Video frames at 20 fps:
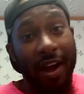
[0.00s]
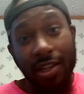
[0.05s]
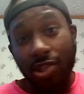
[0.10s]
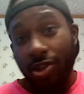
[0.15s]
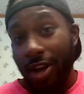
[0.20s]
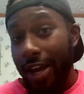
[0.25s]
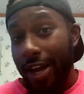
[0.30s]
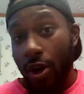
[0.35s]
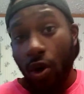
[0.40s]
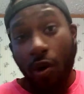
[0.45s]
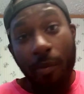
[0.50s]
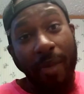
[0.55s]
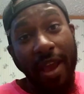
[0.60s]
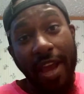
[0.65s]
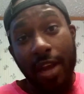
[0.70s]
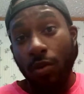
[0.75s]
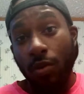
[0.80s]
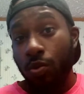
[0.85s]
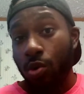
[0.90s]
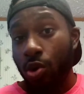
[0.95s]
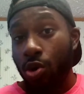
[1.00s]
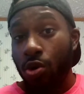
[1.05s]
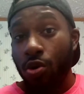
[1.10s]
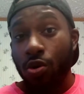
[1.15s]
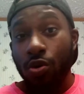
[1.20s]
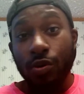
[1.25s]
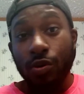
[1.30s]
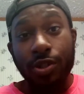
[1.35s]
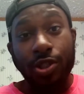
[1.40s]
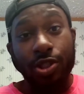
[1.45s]
I try to obey the
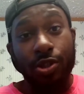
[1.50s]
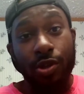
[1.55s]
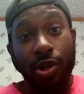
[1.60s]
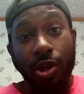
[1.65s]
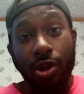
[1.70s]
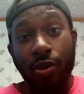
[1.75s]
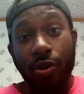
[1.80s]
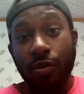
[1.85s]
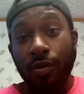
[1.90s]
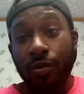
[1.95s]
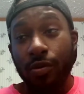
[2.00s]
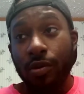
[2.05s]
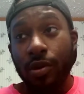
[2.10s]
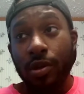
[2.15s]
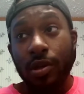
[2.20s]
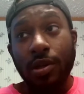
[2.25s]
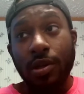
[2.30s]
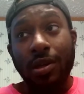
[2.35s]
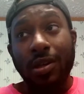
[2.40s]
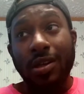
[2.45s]
rules, you know.